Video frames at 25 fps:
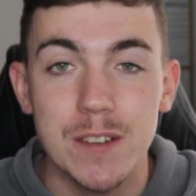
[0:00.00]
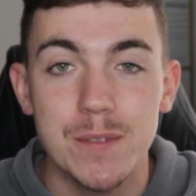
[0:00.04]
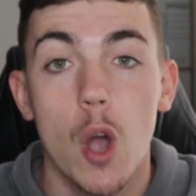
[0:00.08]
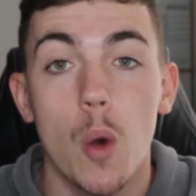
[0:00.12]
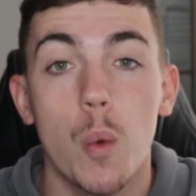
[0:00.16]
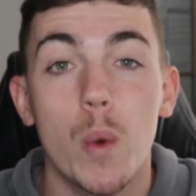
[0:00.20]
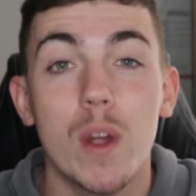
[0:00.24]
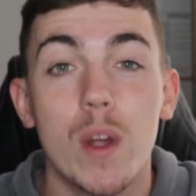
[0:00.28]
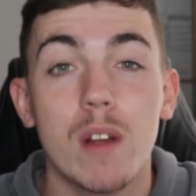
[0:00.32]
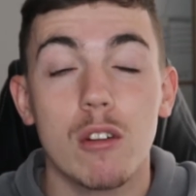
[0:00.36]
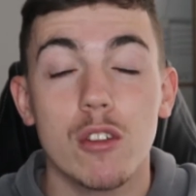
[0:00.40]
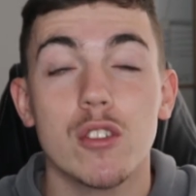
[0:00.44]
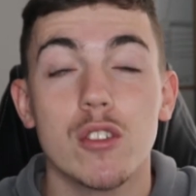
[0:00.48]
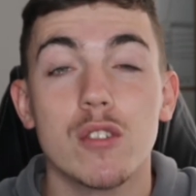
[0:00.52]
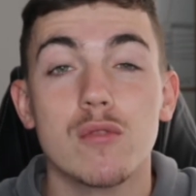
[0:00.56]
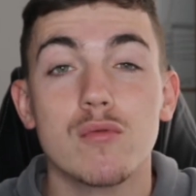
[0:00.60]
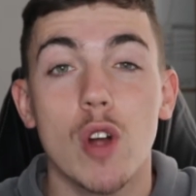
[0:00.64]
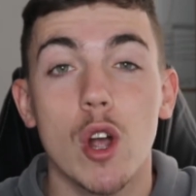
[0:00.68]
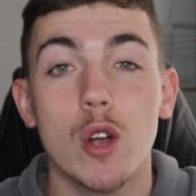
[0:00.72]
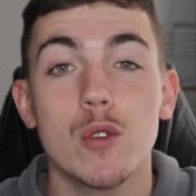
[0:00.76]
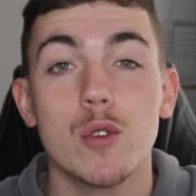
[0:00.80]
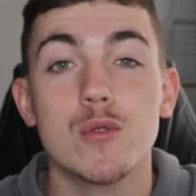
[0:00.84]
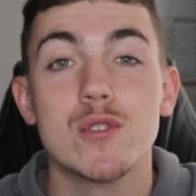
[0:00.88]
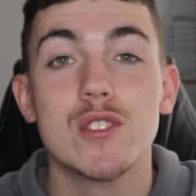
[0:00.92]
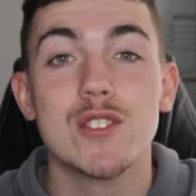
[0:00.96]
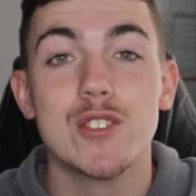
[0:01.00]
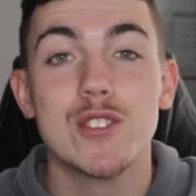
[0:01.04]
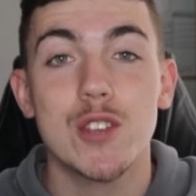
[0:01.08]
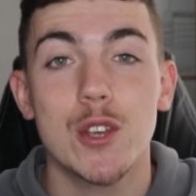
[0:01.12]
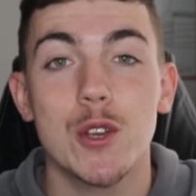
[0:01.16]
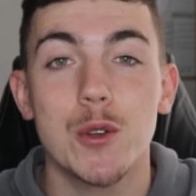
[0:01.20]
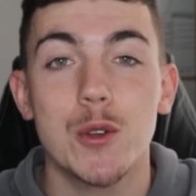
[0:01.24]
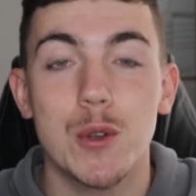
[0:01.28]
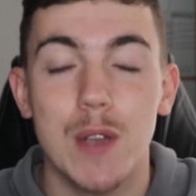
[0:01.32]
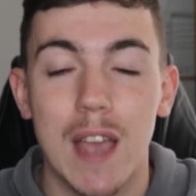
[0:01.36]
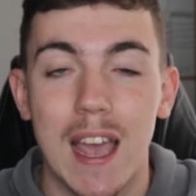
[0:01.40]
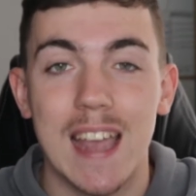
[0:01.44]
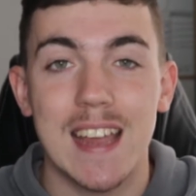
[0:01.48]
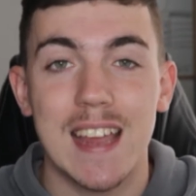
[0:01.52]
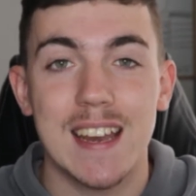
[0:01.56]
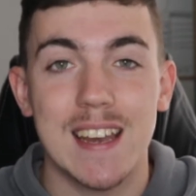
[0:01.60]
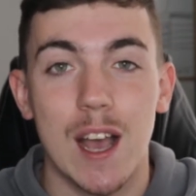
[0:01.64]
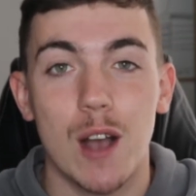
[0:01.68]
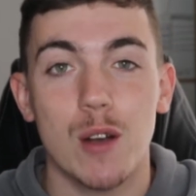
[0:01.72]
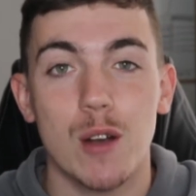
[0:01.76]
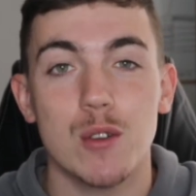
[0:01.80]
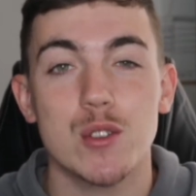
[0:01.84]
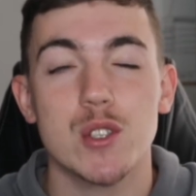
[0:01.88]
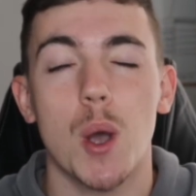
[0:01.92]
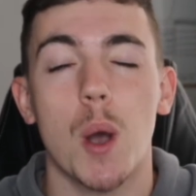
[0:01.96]
We are on the road to 2k
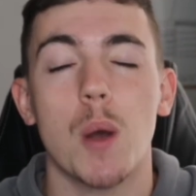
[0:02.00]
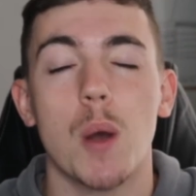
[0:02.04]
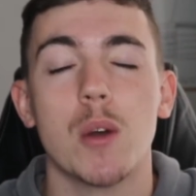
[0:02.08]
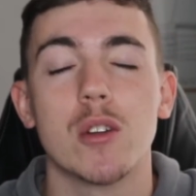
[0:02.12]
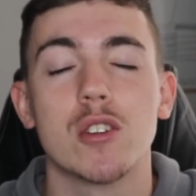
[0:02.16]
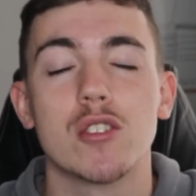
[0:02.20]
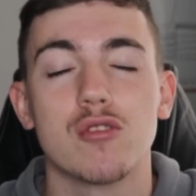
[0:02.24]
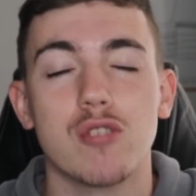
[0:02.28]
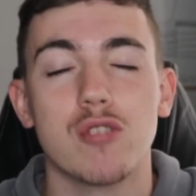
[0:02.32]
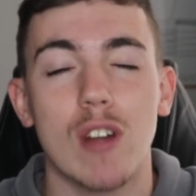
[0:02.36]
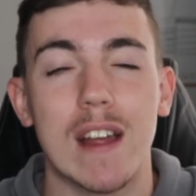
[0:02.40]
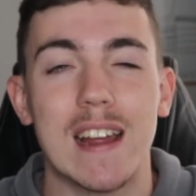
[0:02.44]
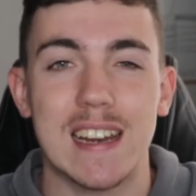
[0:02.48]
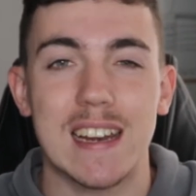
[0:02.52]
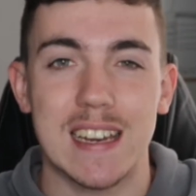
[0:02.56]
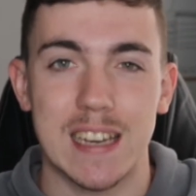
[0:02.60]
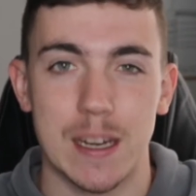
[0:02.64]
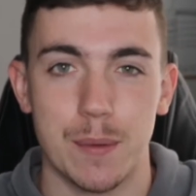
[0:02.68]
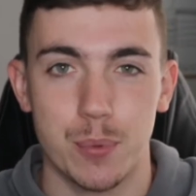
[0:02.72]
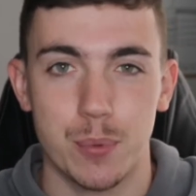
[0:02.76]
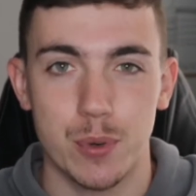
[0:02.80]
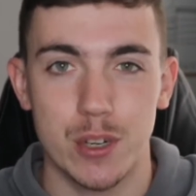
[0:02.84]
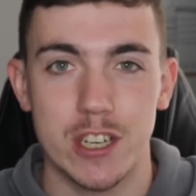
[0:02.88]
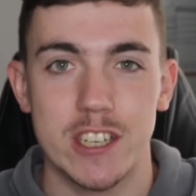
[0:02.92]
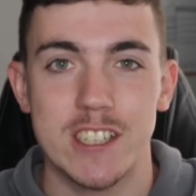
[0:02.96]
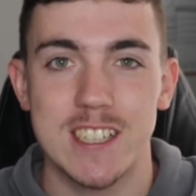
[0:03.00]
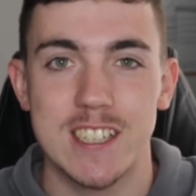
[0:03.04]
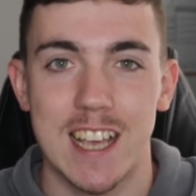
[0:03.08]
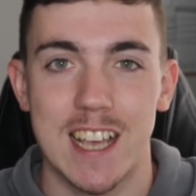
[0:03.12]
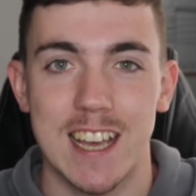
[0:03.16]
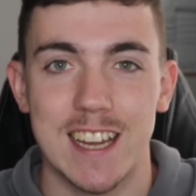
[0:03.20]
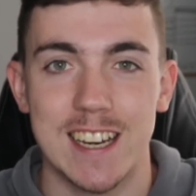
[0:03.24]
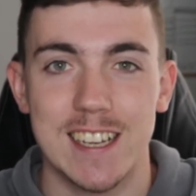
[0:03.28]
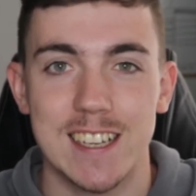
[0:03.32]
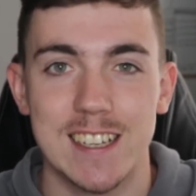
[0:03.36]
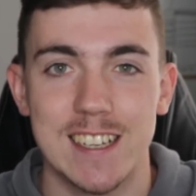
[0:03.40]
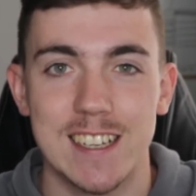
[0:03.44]
now, so I would greatly appreciate it.